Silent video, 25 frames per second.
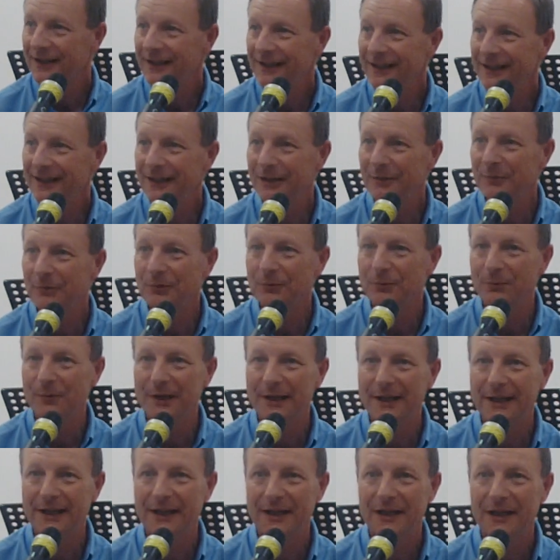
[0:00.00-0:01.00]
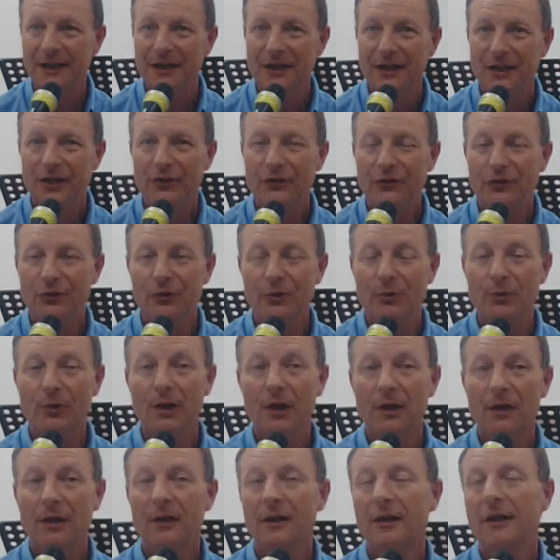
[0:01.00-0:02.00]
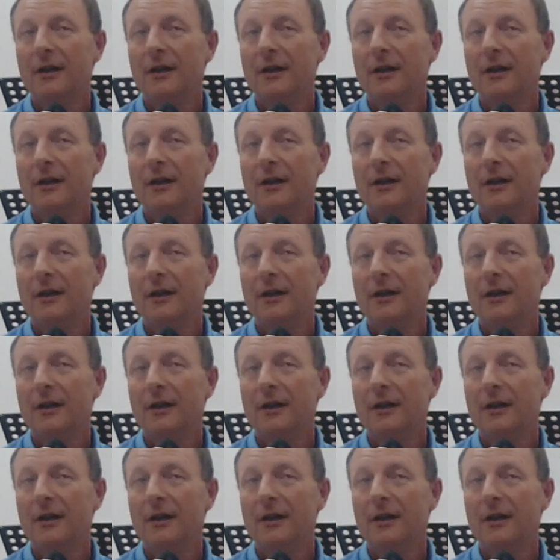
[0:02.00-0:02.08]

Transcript: He was willing to